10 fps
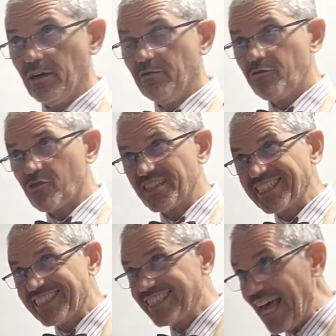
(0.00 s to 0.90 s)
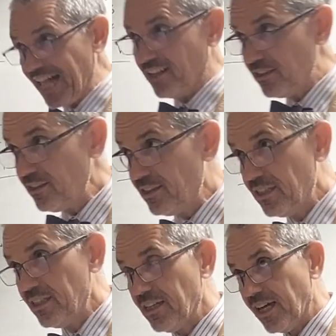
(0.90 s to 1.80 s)
for a cell
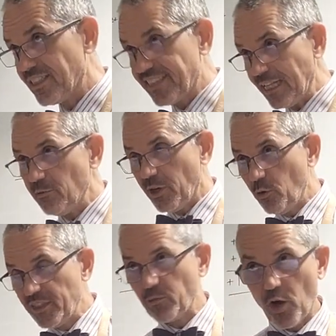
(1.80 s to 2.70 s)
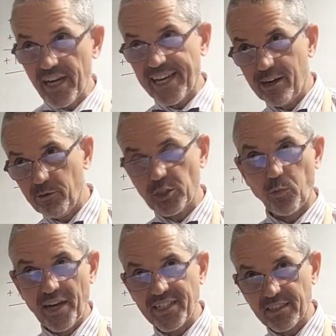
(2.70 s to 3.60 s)
will always work out which
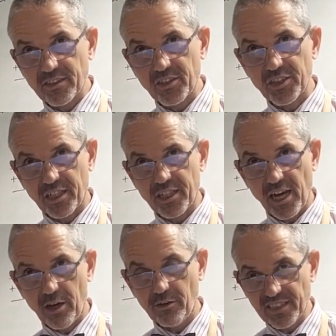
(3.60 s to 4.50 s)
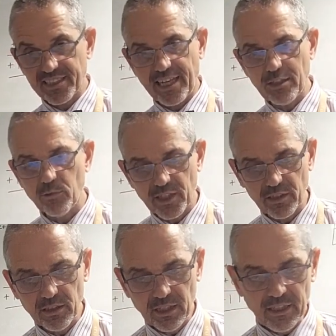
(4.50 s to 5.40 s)
way to go. A cell will